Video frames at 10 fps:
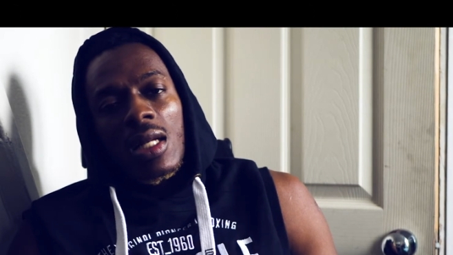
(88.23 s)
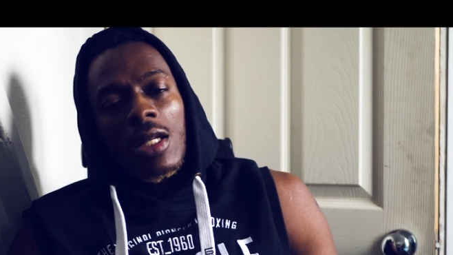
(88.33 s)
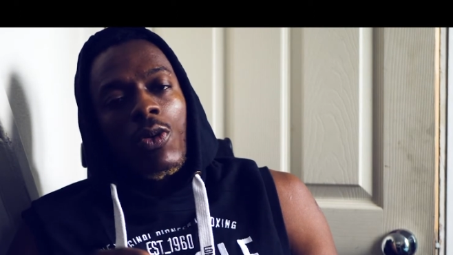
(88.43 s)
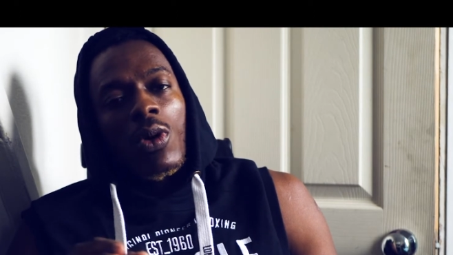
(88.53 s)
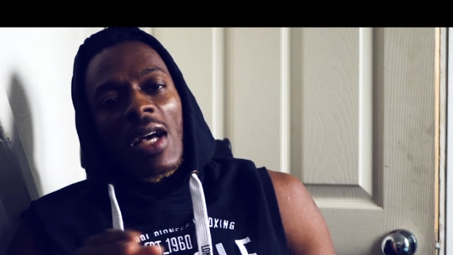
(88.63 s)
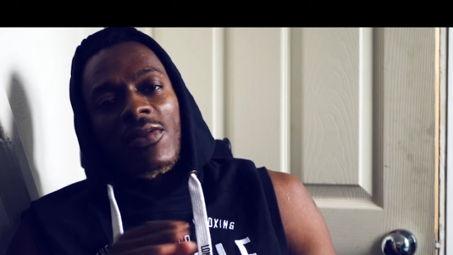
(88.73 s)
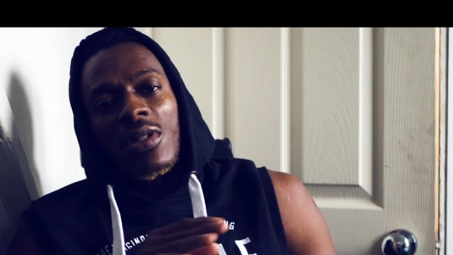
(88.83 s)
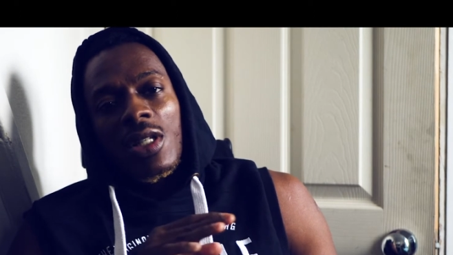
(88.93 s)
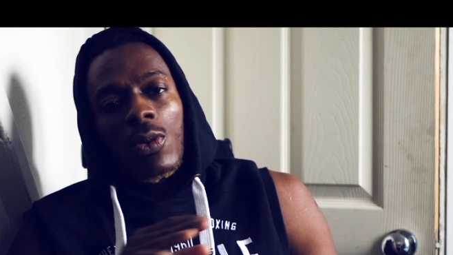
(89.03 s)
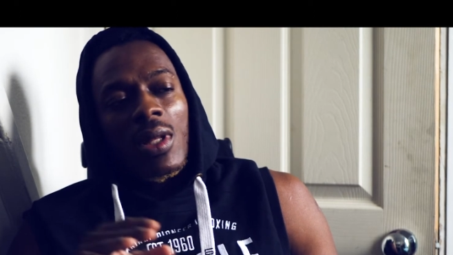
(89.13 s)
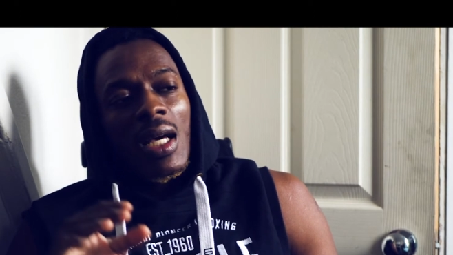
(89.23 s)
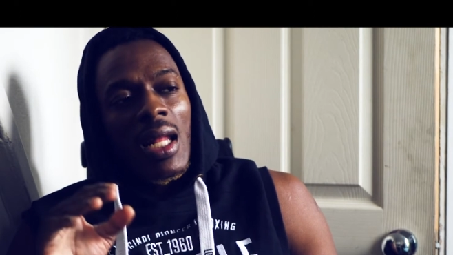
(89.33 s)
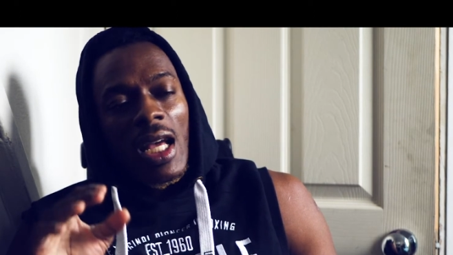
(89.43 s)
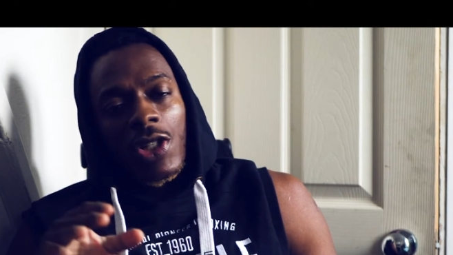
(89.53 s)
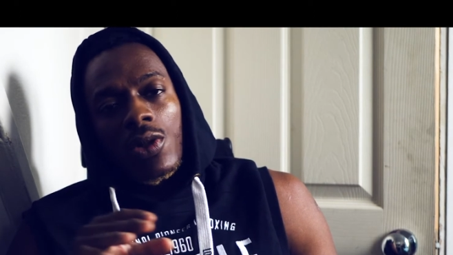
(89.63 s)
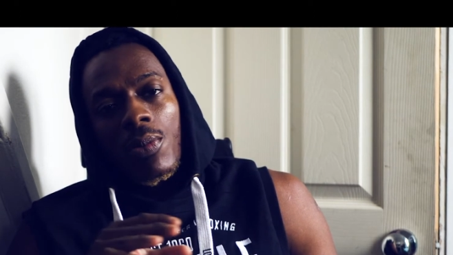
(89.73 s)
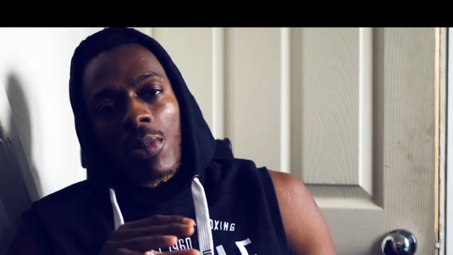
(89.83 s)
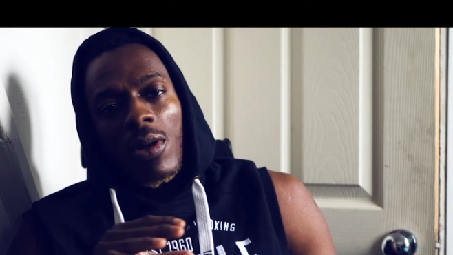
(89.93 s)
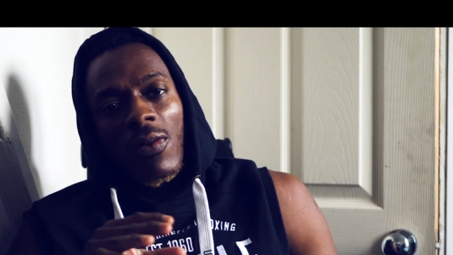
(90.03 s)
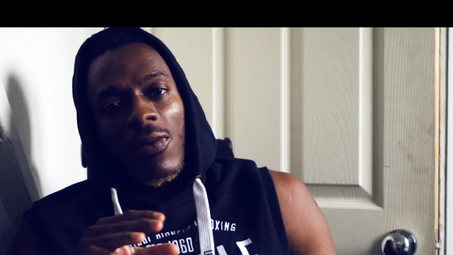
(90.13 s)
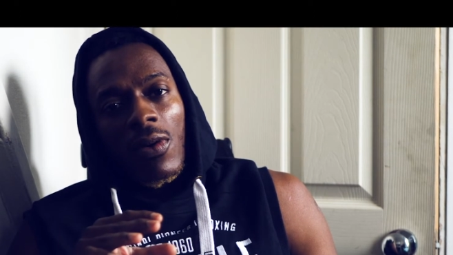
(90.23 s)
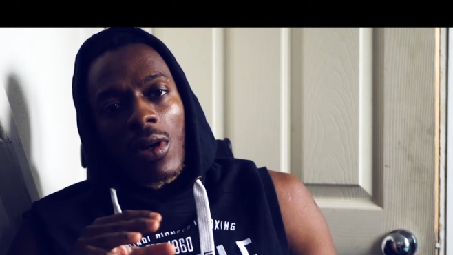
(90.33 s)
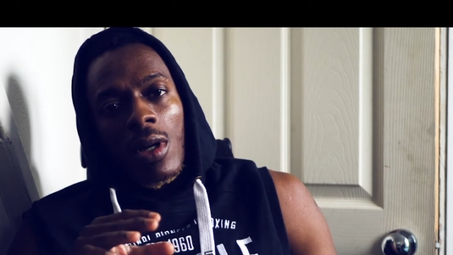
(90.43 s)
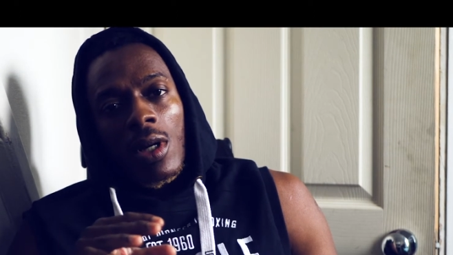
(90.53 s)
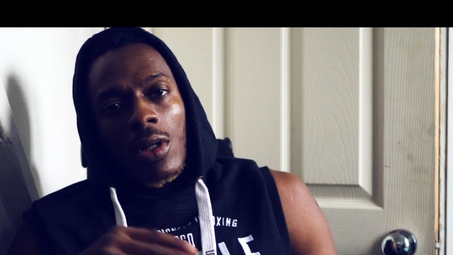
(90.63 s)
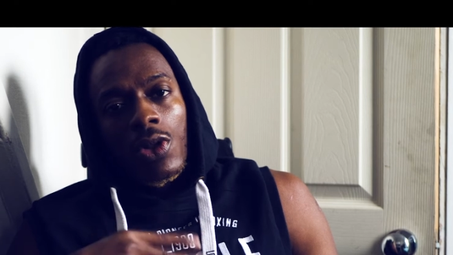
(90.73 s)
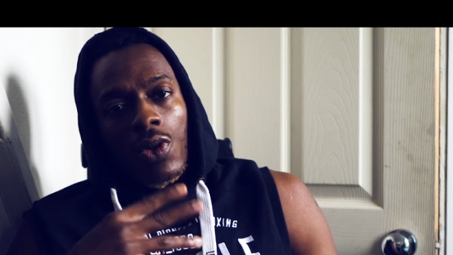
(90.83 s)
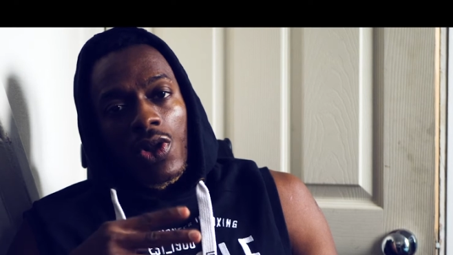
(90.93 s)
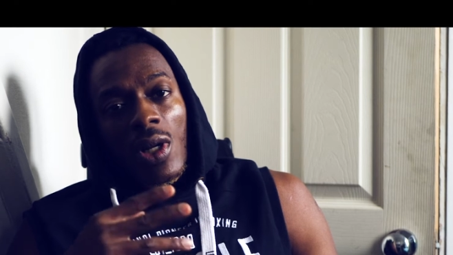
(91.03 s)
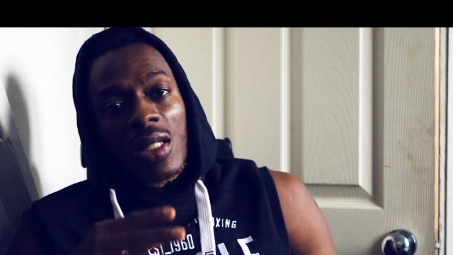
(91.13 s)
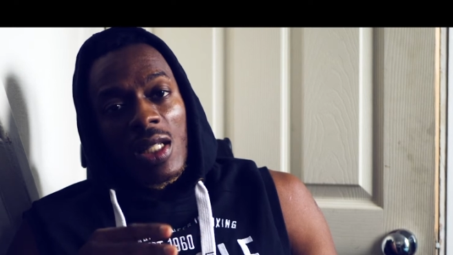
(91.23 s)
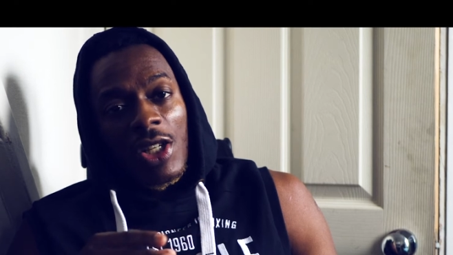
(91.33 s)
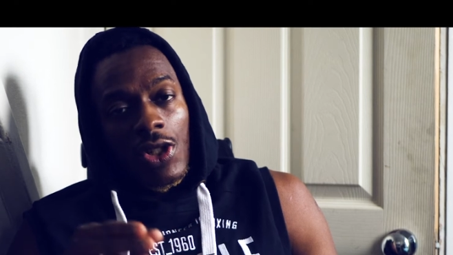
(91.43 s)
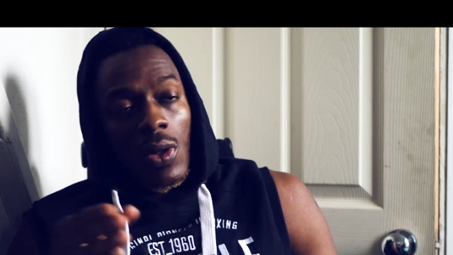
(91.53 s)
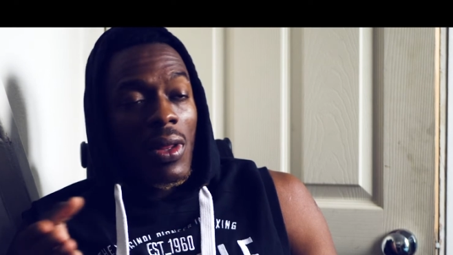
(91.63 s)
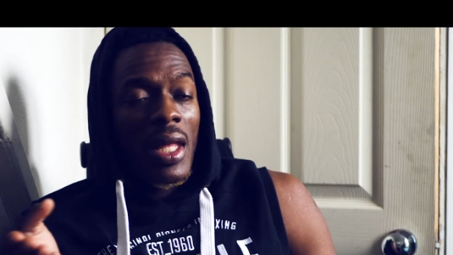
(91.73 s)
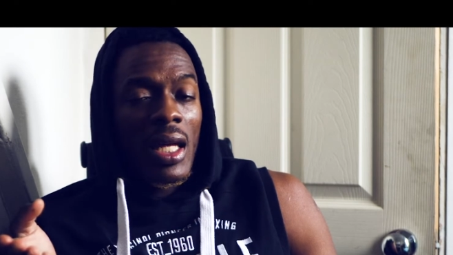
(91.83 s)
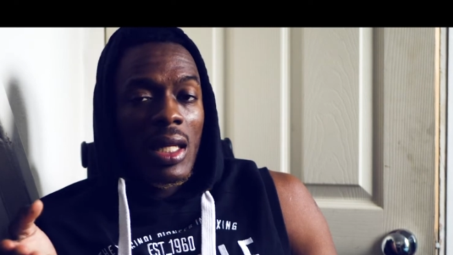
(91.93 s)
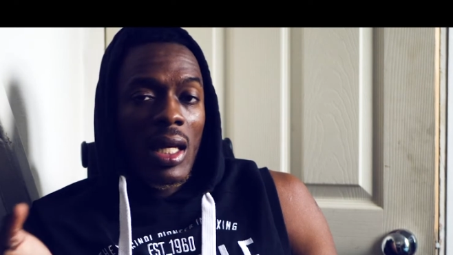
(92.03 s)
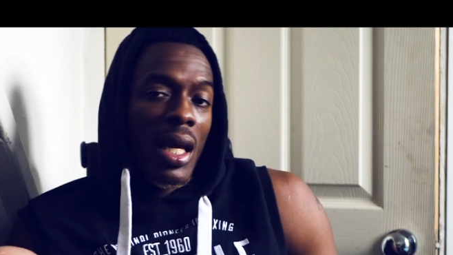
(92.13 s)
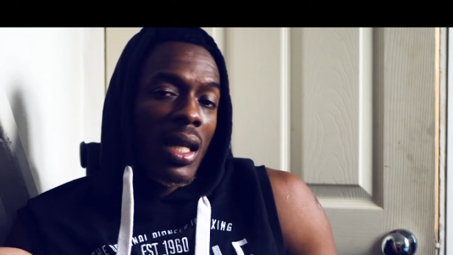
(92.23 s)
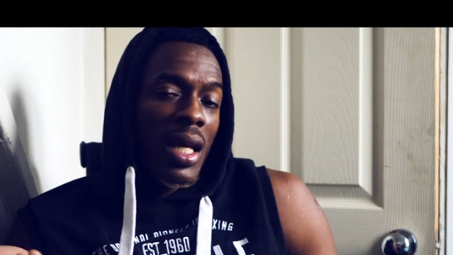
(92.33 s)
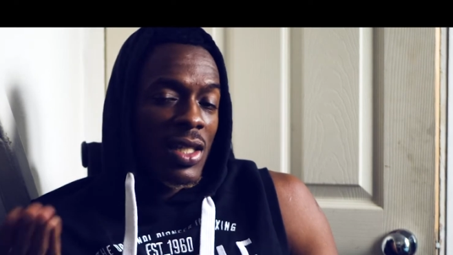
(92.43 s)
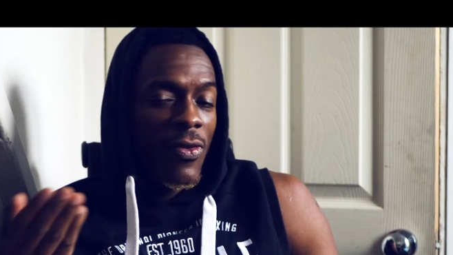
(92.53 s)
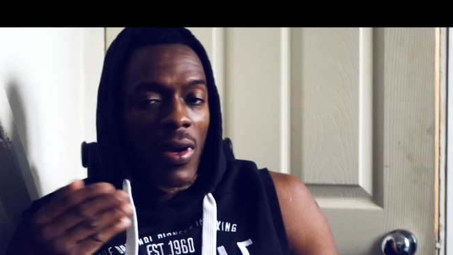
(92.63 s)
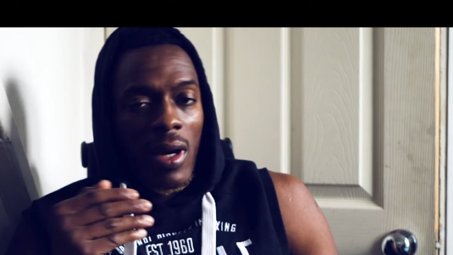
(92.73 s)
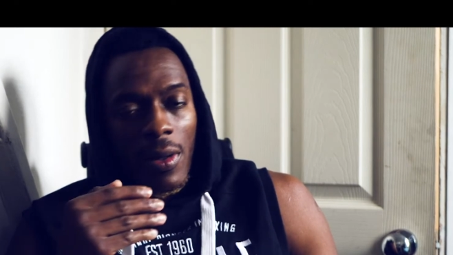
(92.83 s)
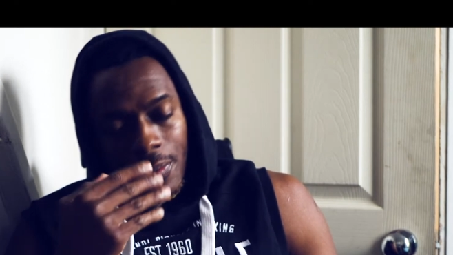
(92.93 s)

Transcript: They don't want to have to deal with that extra bit of socialization on that day, and that's fair.